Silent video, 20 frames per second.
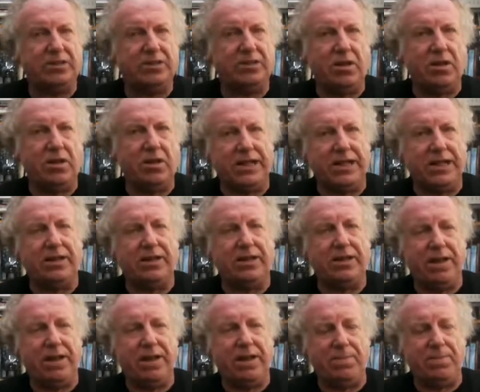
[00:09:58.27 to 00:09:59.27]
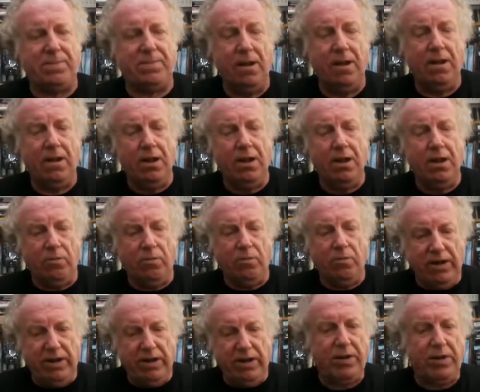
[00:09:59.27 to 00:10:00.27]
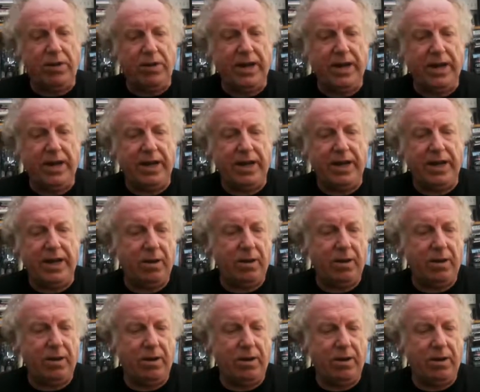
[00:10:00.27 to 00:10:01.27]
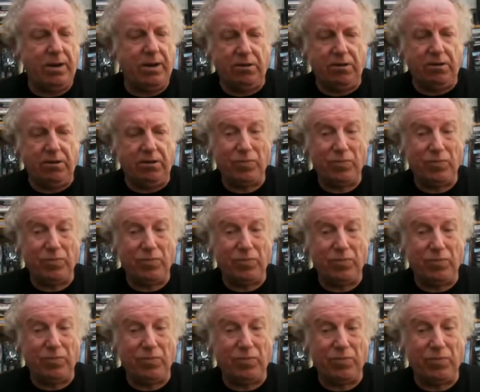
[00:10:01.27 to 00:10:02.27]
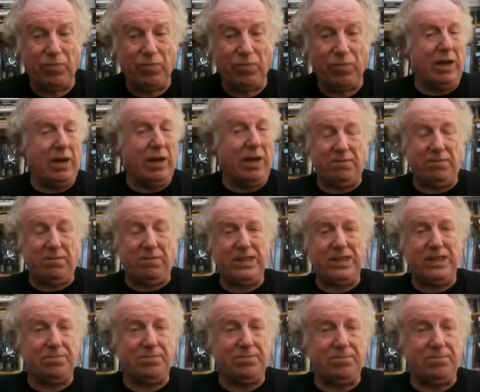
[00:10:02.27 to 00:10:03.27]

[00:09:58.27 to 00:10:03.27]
articulate people who really want to hear what's going on, it's really quite refreshing.